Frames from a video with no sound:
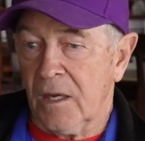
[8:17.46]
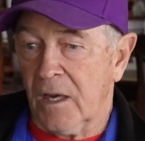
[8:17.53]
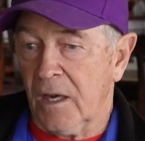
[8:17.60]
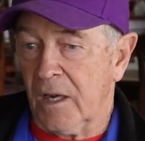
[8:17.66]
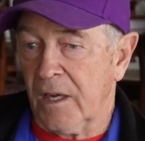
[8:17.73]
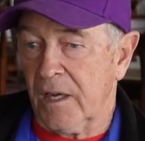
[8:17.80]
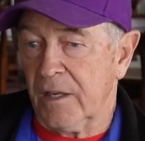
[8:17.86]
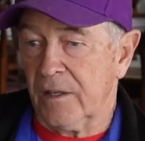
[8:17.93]

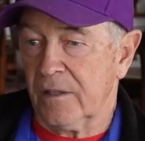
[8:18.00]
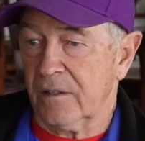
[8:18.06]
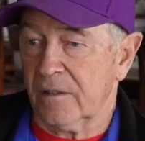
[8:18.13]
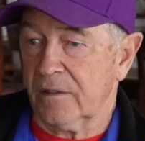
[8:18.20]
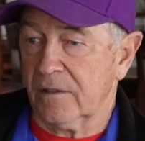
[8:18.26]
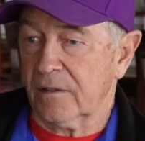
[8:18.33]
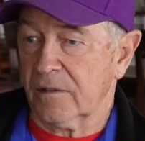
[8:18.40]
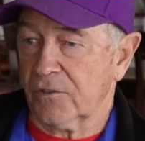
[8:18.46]
I
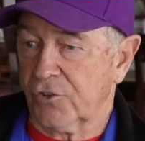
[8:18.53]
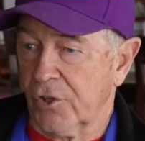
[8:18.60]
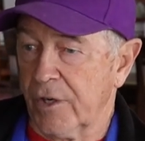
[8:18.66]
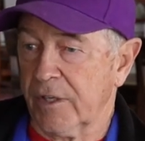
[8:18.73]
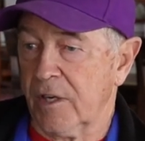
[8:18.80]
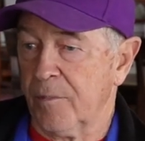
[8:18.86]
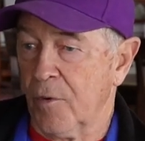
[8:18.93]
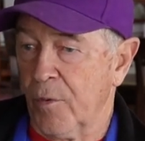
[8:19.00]
tried
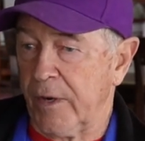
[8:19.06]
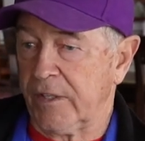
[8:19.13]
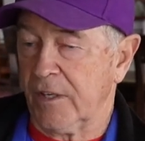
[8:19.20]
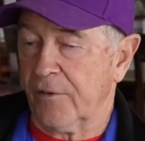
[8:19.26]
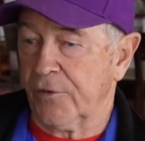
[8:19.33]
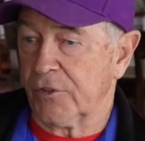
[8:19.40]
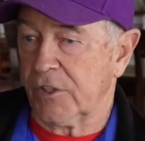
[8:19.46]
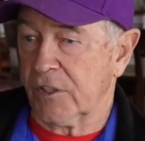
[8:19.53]
to keep my weight
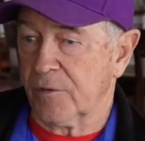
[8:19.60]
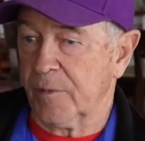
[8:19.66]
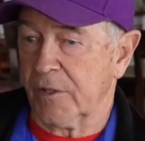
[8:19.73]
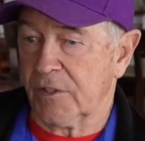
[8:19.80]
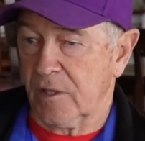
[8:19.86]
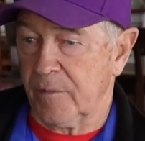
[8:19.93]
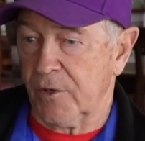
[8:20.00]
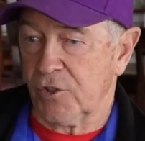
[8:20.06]
down for six
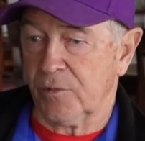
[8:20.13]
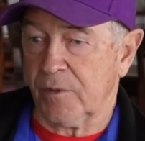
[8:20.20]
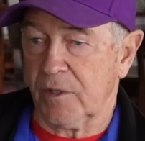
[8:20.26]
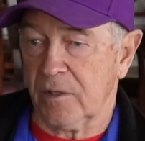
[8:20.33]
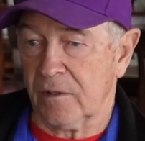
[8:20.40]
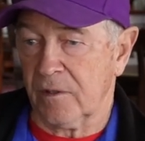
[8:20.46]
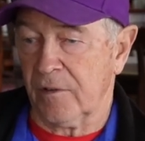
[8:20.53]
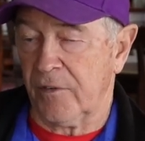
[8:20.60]
months. They measured me.
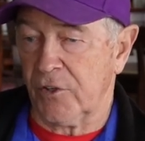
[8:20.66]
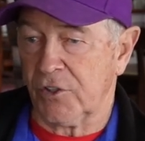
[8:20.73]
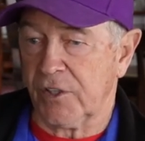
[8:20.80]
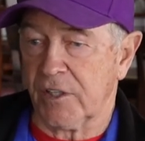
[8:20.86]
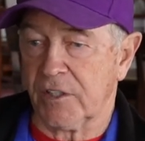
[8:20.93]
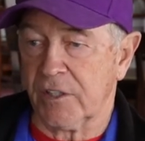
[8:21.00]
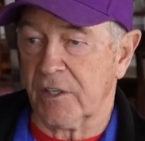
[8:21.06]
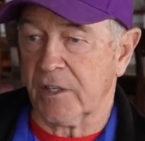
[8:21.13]
Eventually,
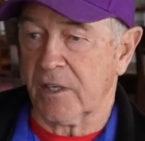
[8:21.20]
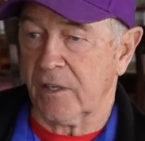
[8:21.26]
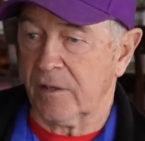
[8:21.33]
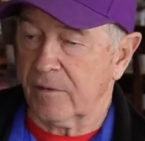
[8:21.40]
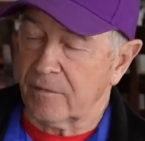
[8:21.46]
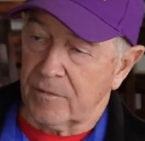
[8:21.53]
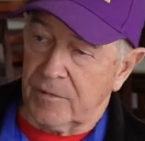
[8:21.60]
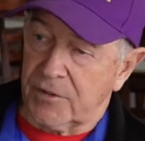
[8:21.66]
they said,
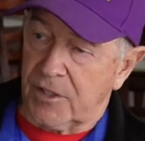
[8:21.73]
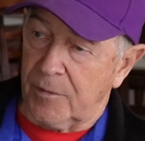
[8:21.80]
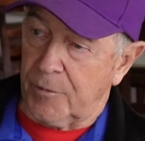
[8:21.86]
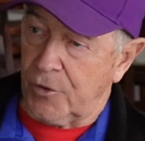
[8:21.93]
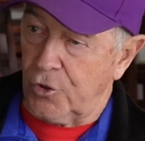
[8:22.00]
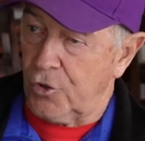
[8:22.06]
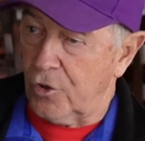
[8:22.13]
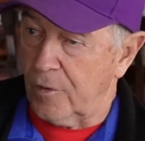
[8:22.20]
okay, send
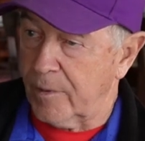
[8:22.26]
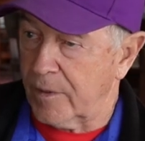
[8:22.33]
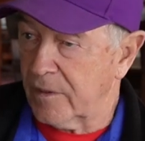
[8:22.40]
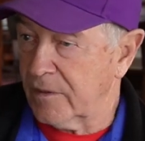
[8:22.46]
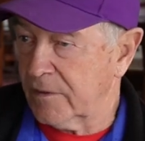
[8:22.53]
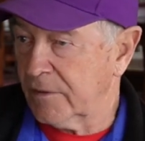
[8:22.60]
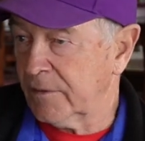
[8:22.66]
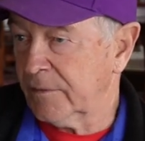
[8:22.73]
me to Durban.
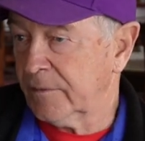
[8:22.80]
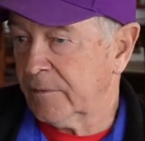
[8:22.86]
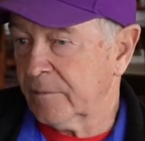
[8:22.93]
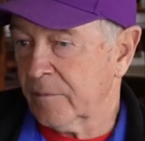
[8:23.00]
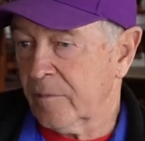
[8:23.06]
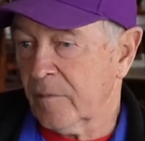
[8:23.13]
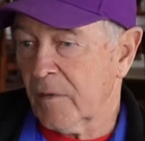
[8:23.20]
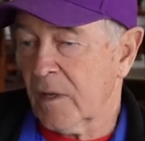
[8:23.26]

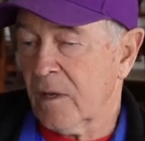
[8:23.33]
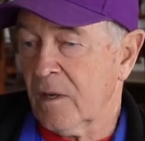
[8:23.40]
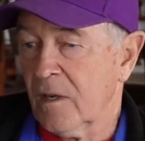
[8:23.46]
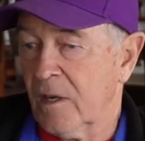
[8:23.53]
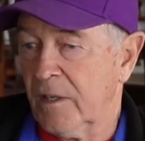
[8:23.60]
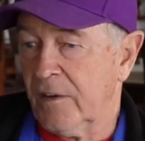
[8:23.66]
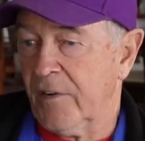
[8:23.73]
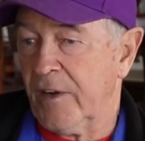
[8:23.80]

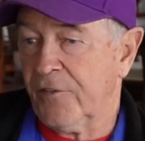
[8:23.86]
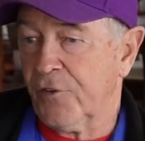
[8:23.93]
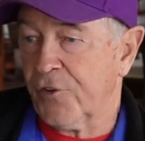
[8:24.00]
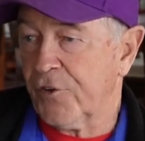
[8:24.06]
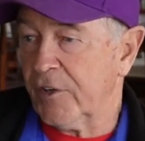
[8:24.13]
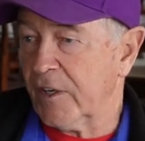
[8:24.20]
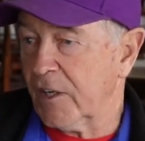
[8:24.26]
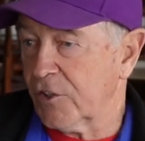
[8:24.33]
I never ate for
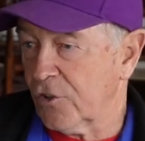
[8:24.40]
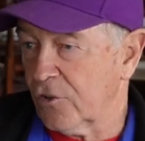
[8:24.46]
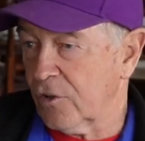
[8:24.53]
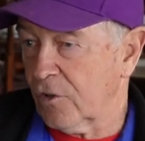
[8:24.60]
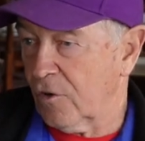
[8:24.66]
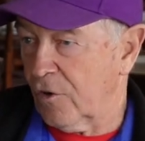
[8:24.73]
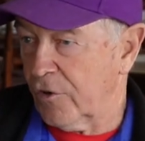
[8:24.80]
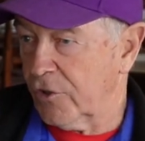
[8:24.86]
three days on
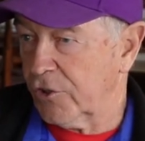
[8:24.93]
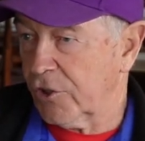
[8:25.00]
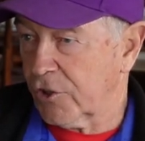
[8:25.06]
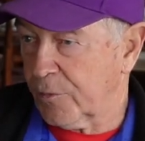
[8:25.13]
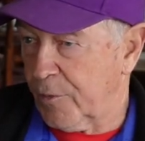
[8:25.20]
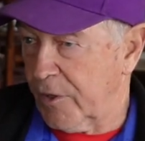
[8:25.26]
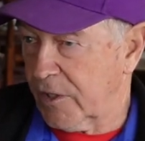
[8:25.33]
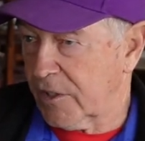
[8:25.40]
the Orange
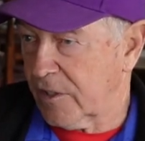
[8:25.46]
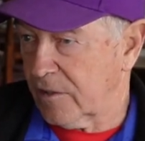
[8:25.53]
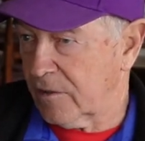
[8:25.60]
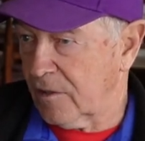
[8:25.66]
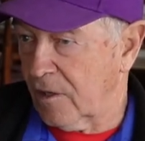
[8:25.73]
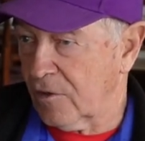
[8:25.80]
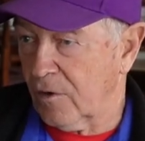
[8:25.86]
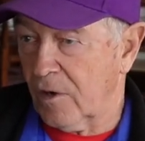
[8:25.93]
Express.
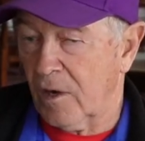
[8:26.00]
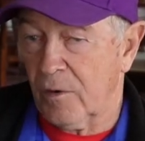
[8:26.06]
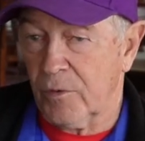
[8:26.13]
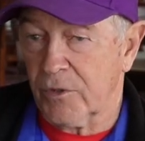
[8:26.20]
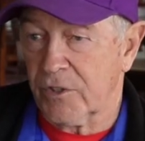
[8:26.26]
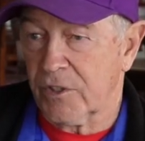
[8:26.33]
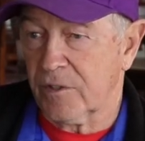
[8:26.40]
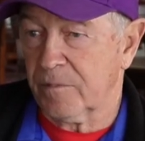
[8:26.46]
I, I
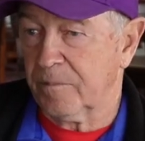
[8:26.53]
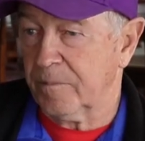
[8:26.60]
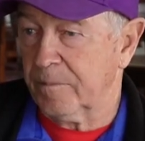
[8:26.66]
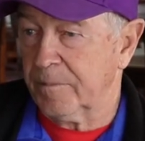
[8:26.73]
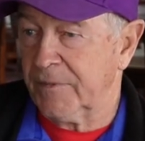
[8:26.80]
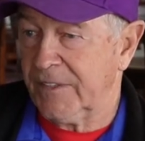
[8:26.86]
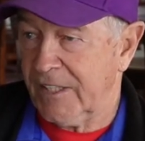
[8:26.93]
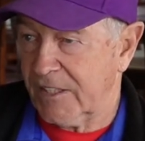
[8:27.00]
was
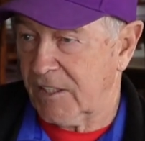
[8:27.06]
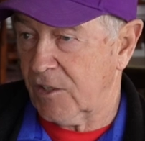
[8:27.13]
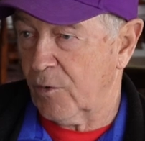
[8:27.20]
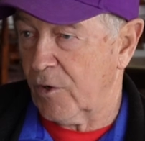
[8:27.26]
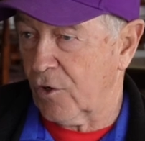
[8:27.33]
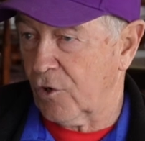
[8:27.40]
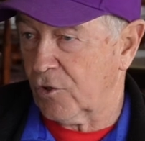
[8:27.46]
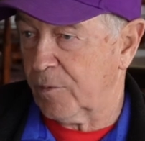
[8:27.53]
dizzy
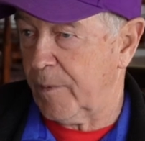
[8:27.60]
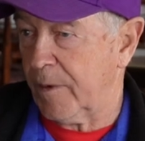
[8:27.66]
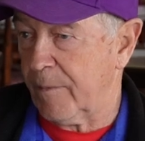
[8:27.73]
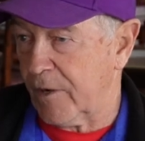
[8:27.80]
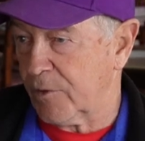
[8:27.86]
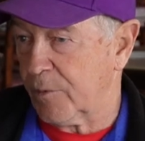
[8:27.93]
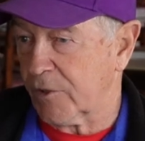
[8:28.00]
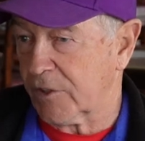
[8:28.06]
when I got to
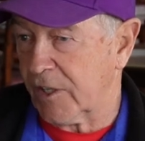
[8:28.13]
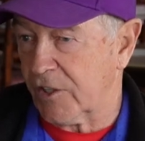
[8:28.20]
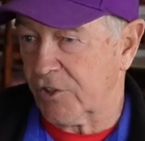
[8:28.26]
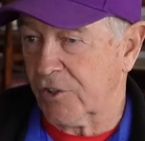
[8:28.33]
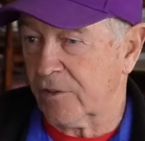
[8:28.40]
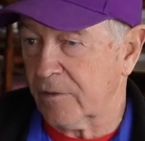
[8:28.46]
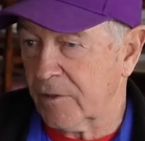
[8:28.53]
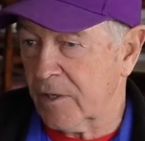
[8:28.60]
Pietermaritzburg
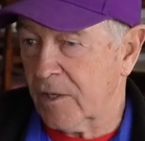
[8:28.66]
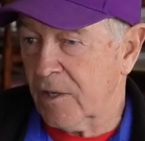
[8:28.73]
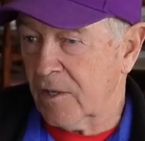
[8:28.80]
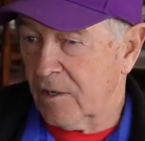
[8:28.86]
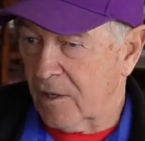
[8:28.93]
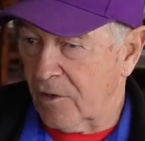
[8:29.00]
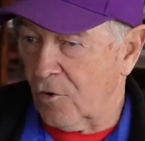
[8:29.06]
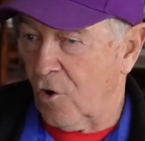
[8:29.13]
Station.
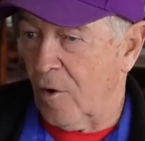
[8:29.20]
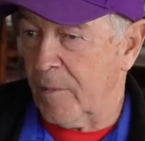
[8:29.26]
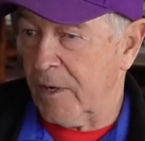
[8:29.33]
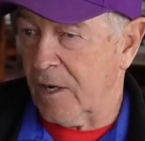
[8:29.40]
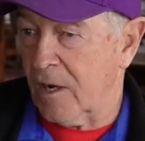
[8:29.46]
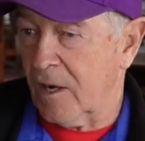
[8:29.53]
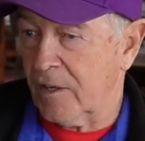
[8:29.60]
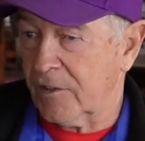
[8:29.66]
An army
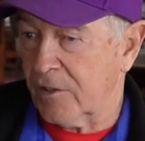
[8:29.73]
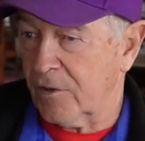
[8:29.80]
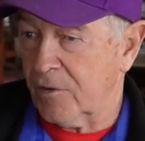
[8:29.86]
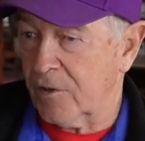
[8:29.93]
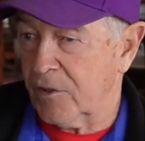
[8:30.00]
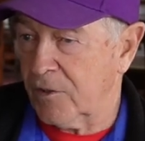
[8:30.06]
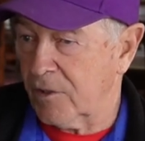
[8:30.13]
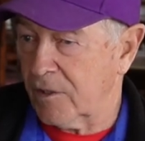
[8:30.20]
guy in the
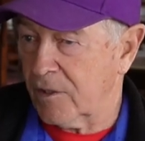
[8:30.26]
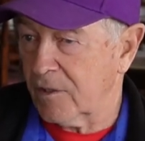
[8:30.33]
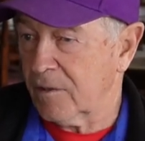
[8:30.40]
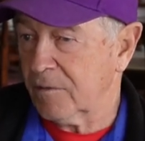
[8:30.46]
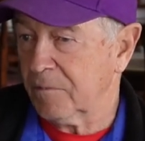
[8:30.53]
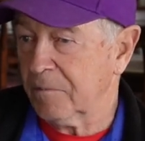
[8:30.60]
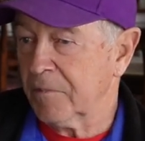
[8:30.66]
in the